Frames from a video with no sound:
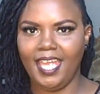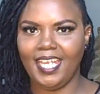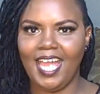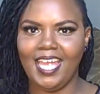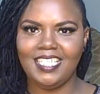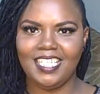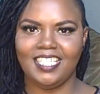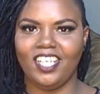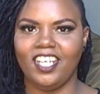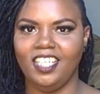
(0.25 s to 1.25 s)
Hey guys,
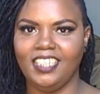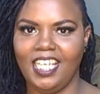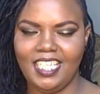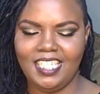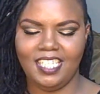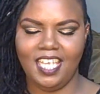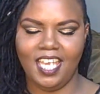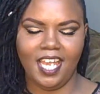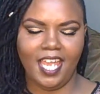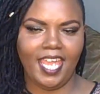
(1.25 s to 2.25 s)
it's your girl
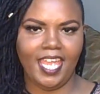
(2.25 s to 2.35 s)
Jalicia,